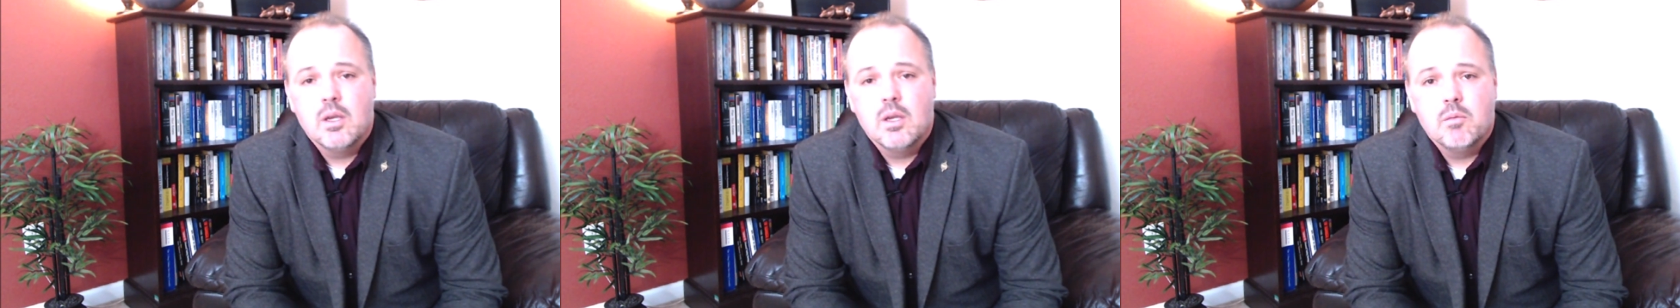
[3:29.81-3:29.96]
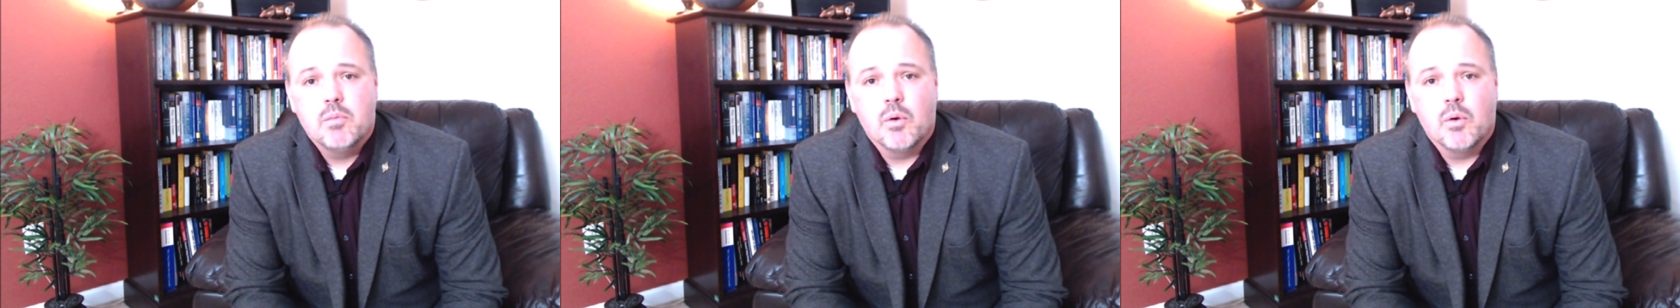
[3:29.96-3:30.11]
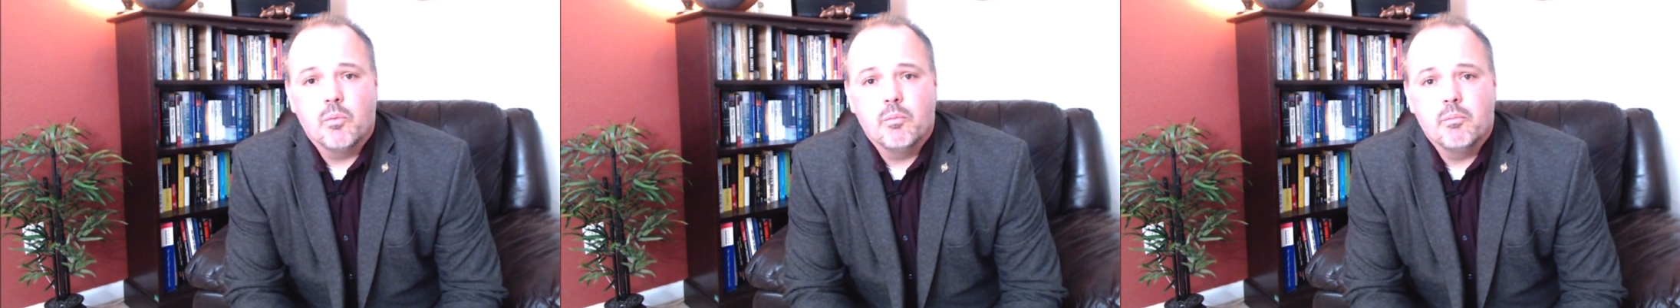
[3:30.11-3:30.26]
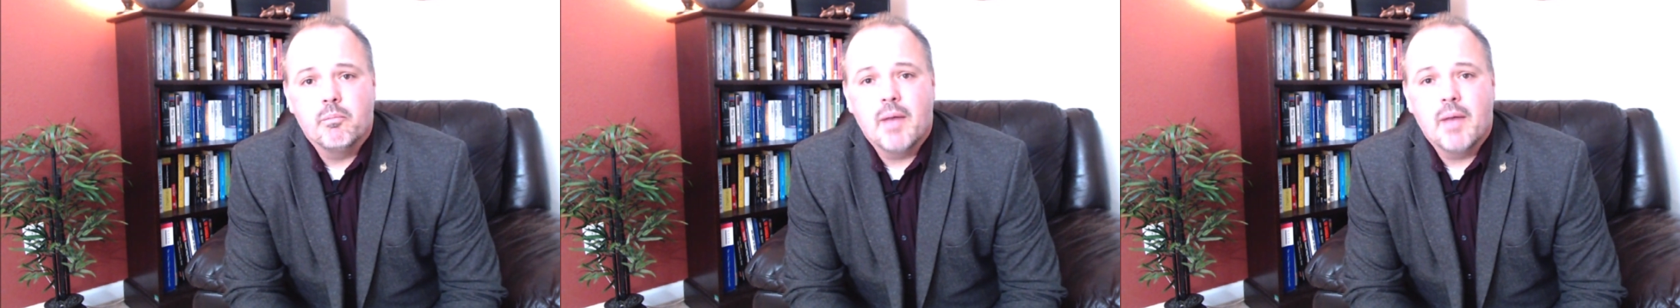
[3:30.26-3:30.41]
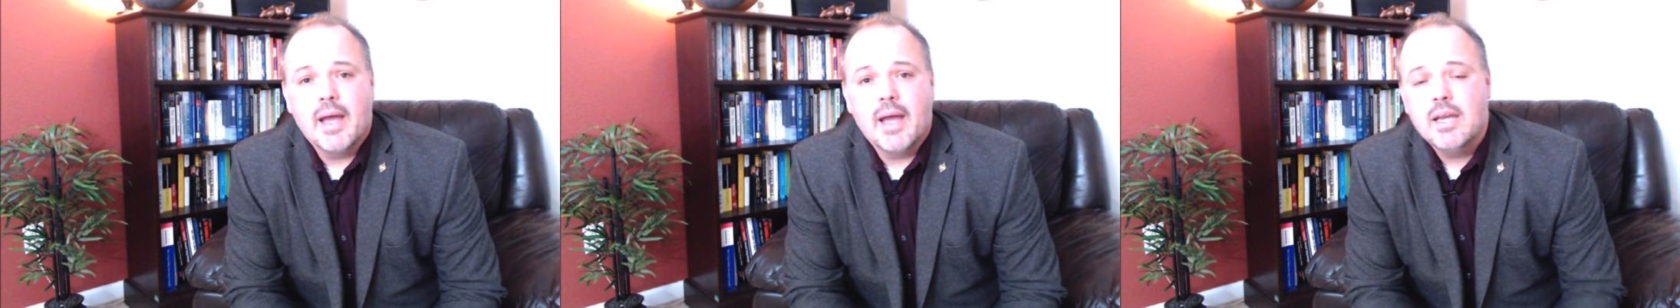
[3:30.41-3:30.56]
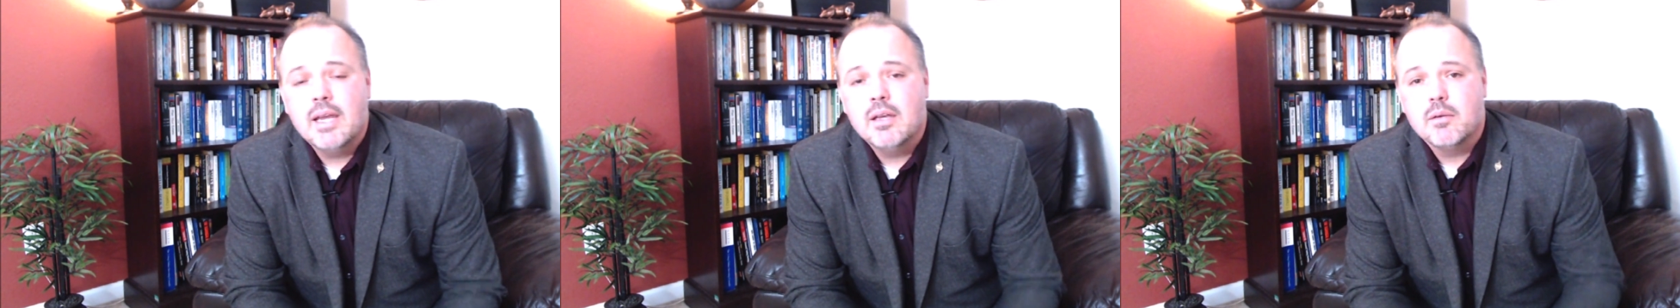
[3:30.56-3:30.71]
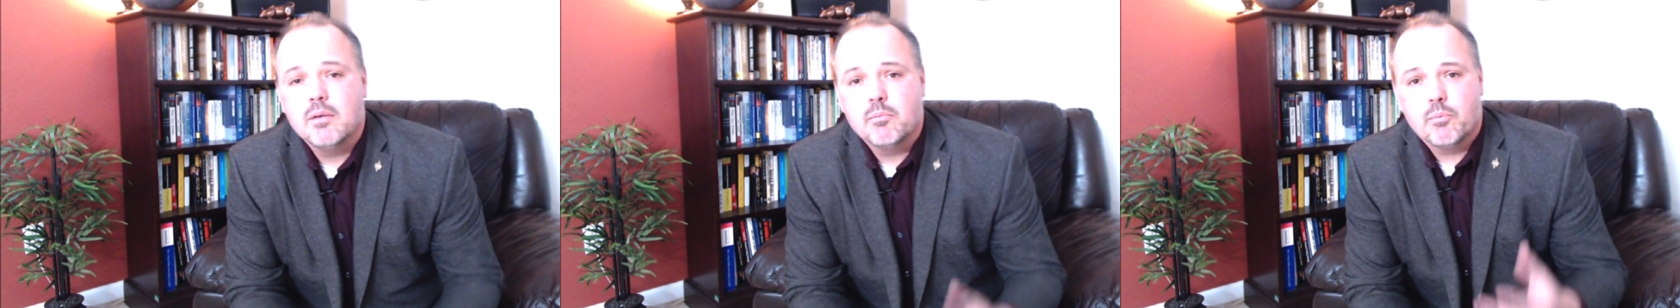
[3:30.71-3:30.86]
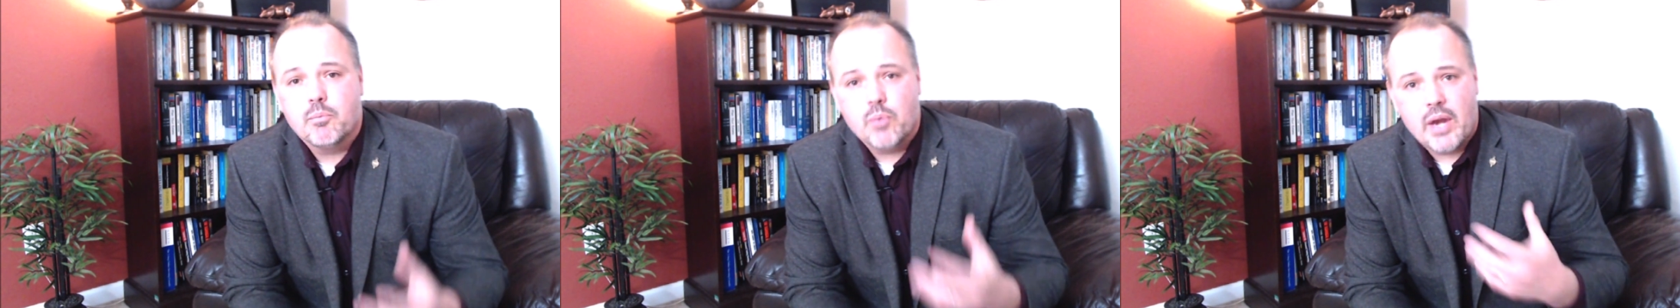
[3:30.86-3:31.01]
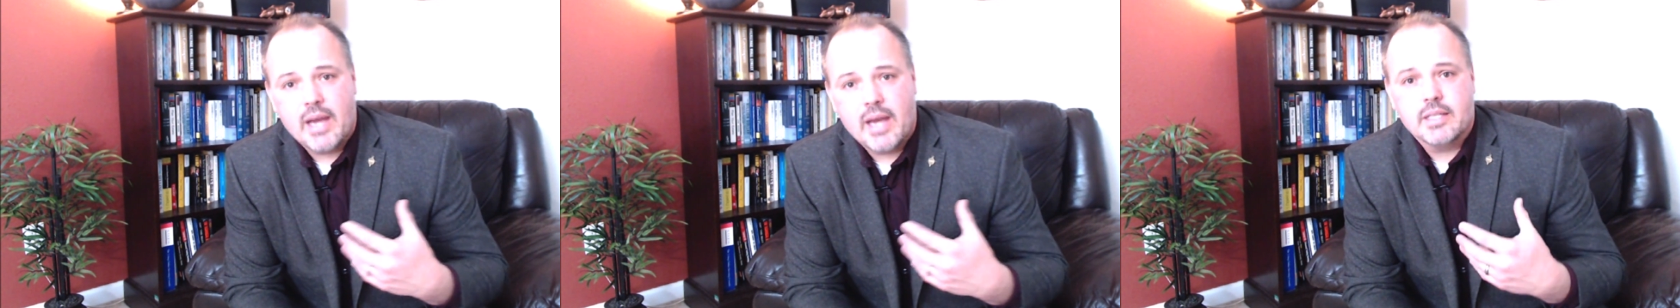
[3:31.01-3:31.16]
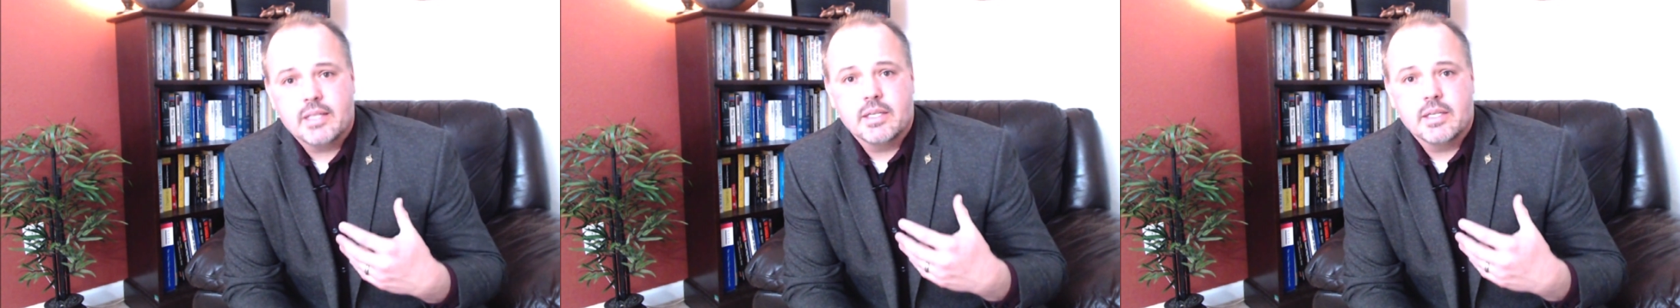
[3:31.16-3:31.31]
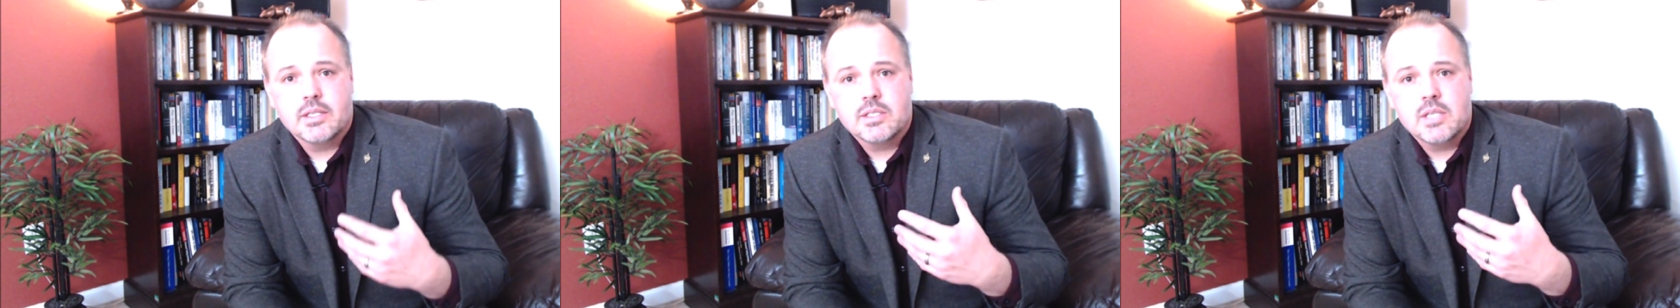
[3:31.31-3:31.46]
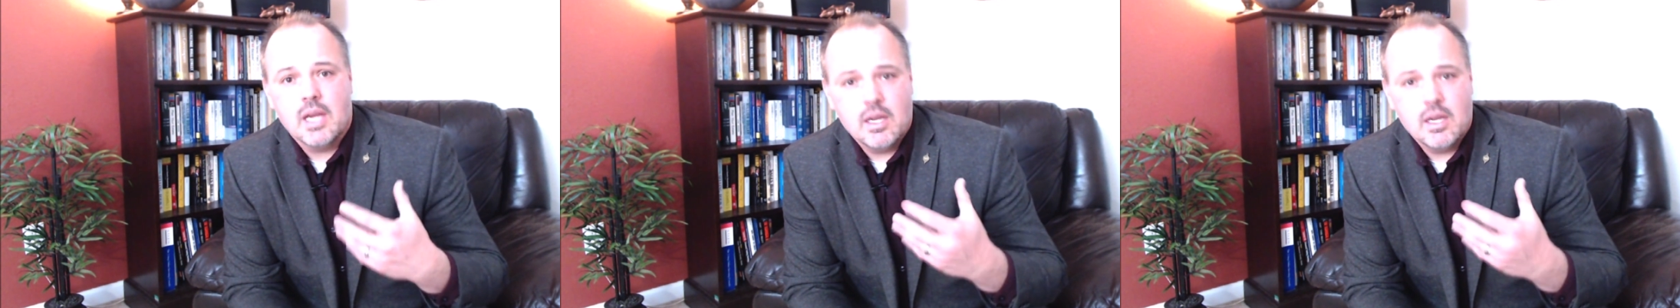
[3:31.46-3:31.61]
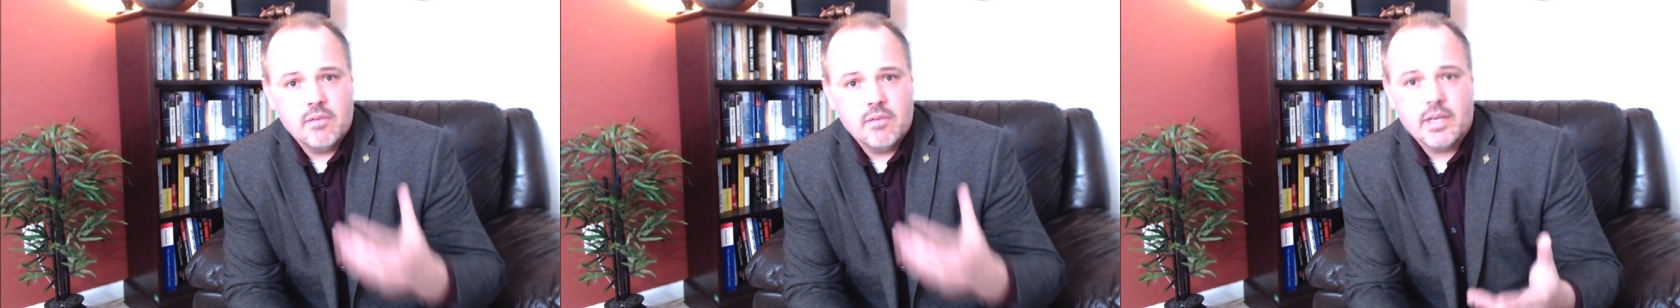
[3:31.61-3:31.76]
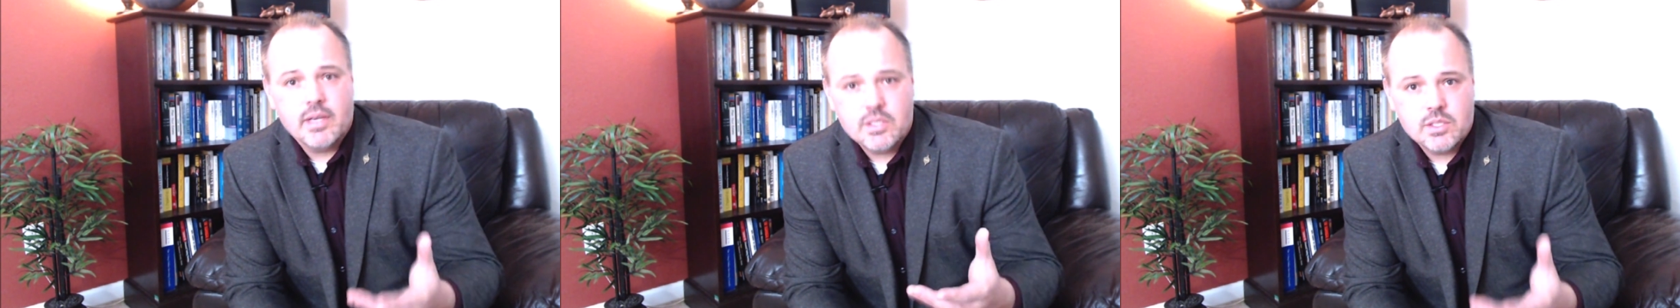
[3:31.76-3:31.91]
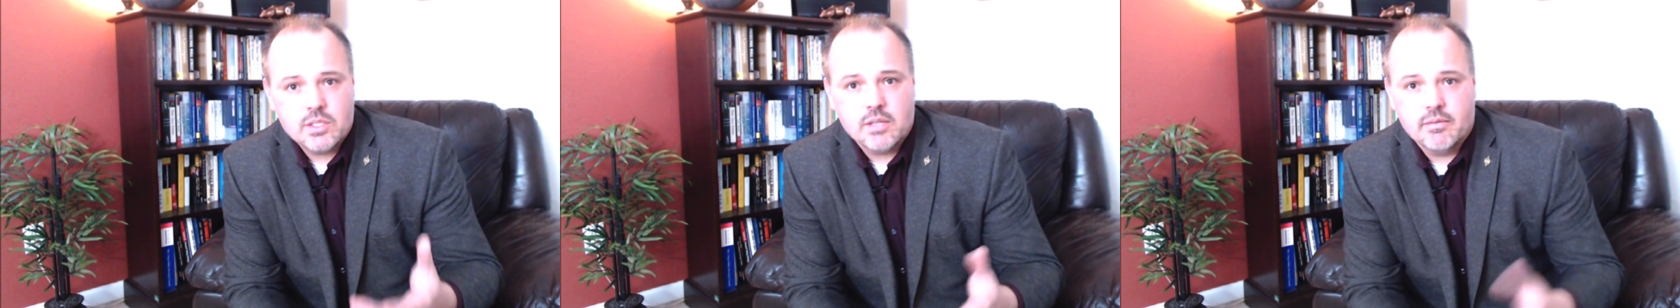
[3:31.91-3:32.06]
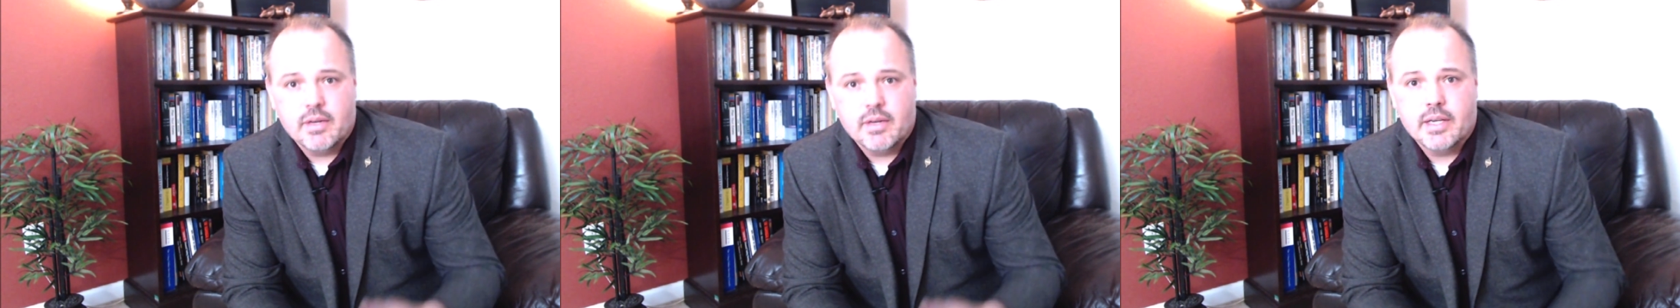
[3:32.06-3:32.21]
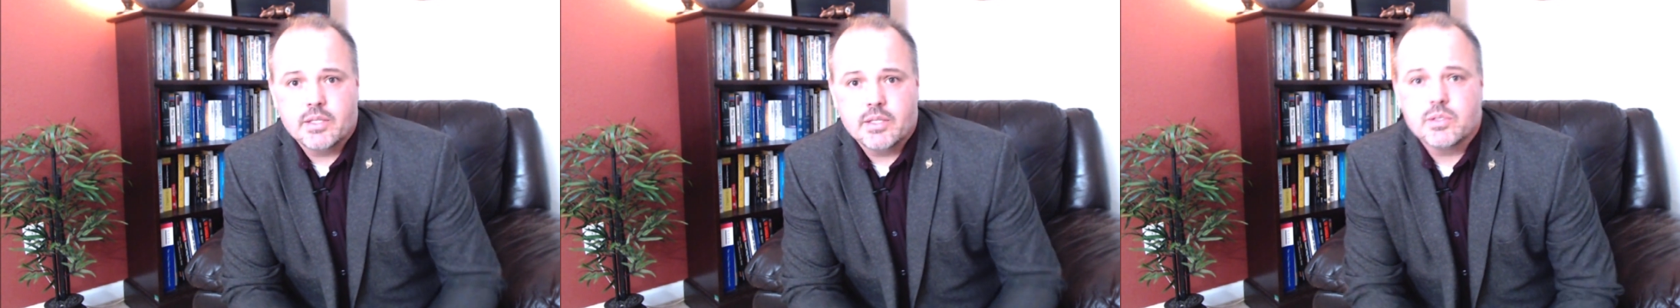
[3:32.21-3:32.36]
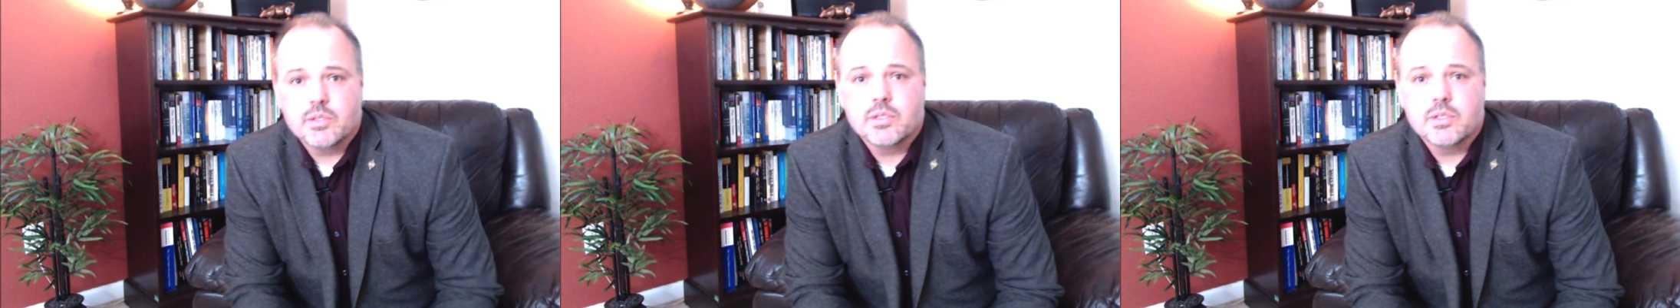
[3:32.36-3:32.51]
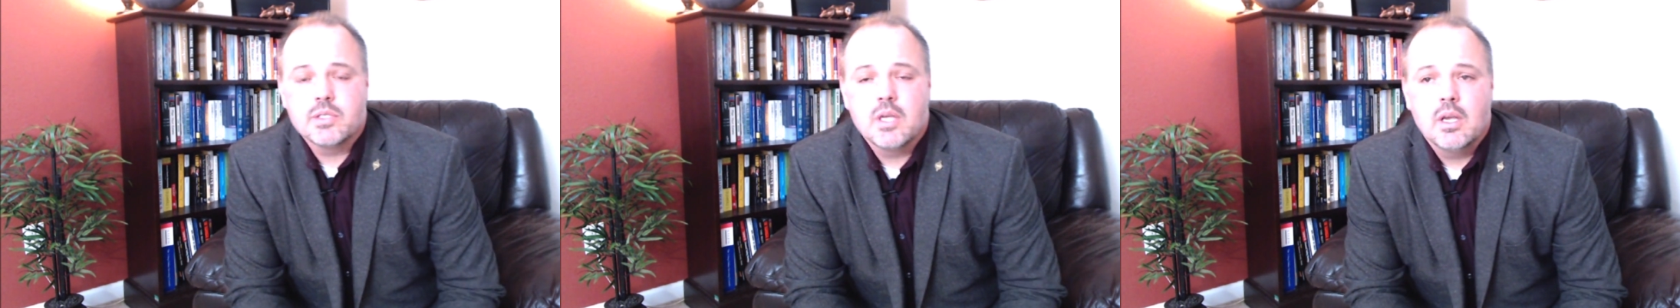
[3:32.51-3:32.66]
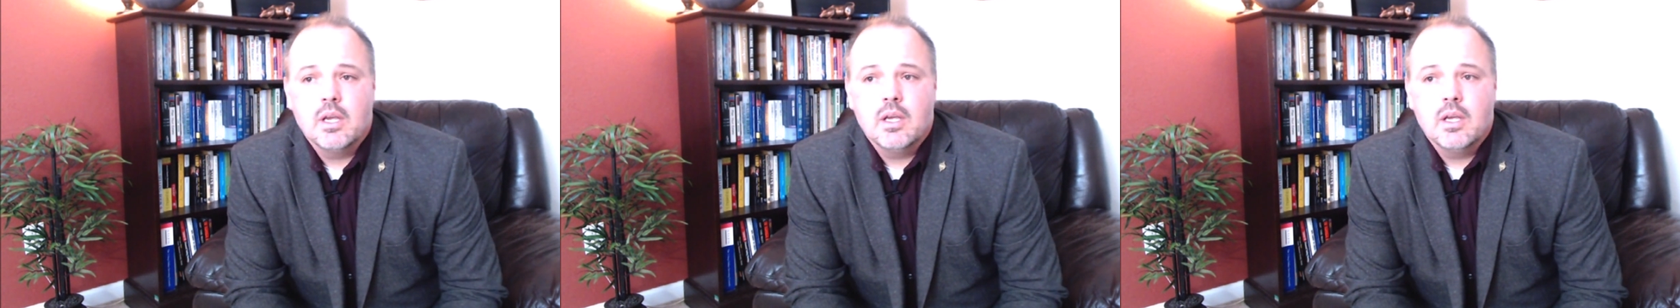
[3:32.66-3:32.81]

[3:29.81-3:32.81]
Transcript: But my practice, nVest Advisors,